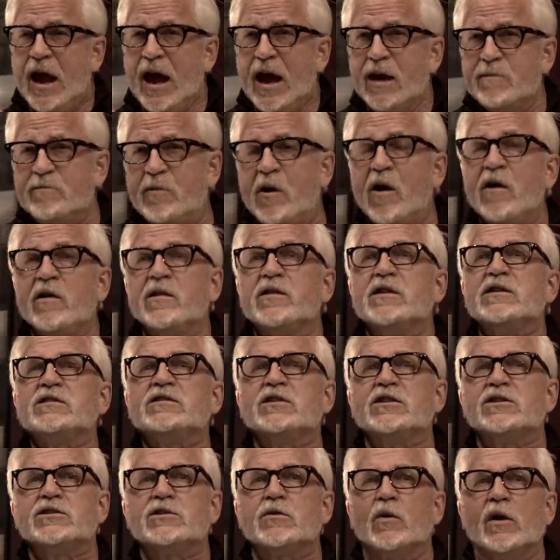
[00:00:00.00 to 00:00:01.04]
and part of
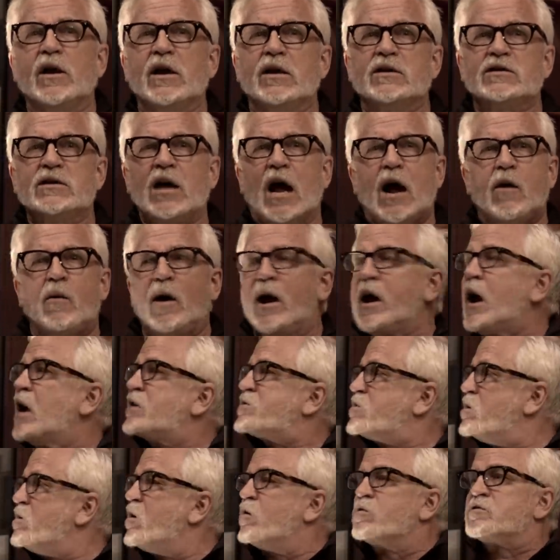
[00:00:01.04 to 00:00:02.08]
this is, is how I got
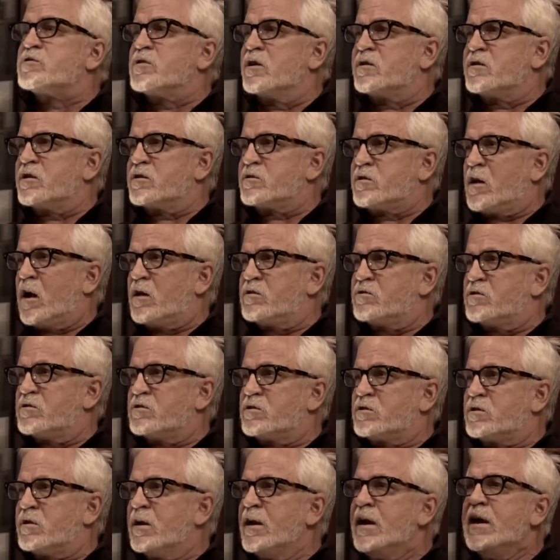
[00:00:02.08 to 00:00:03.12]
to know
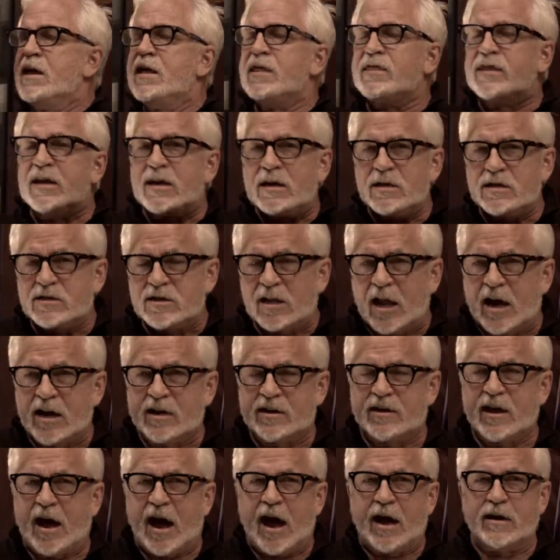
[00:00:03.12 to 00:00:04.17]
synthesizers, mm -hmm. things
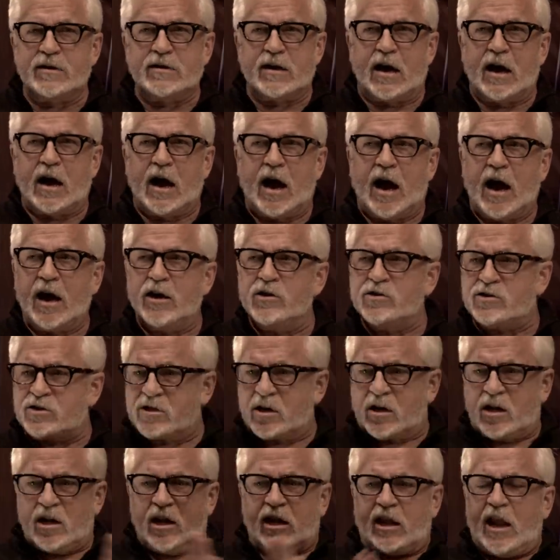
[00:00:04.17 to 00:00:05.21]
like that. Uh, I used
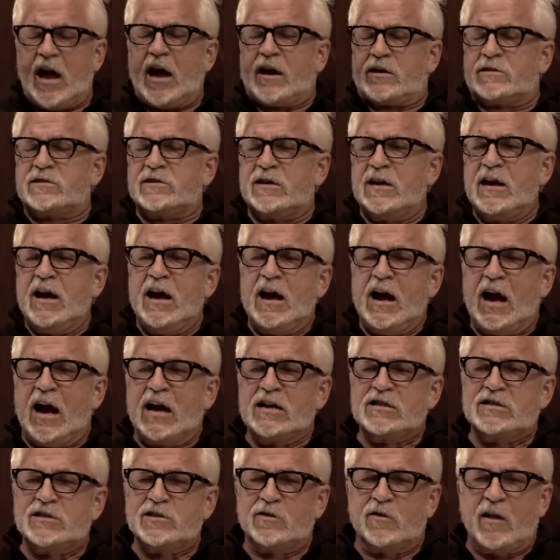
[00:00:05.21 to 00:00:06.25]
to collect,
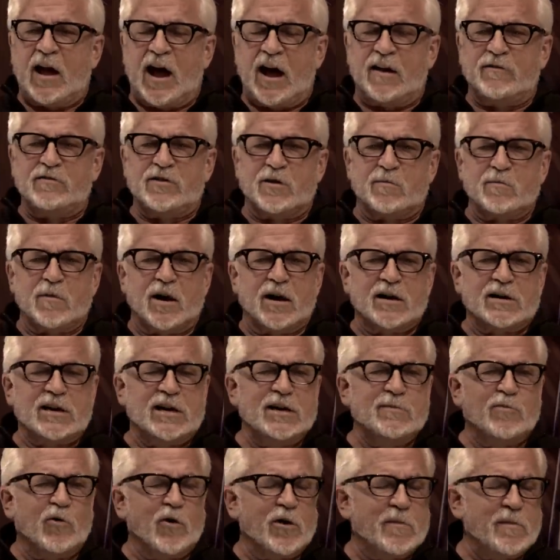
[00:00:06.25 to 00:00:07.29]
I still have them. Uh,
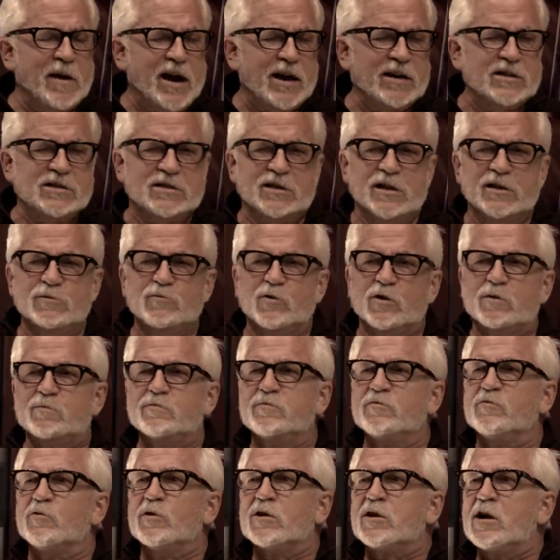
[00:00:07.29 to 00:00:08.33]
Keyboard Magazine would,
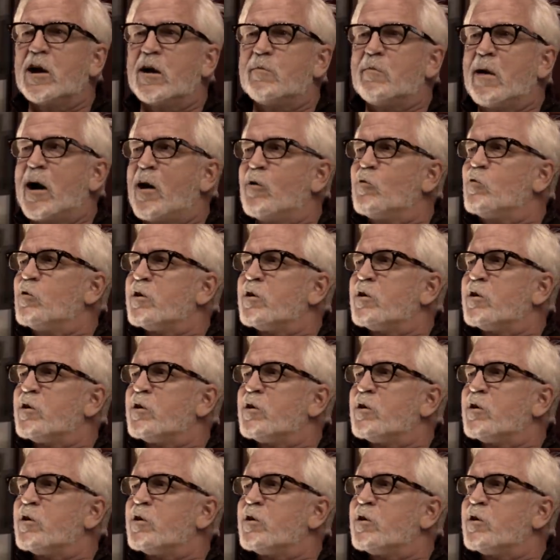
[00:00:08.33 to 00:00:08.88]
would come out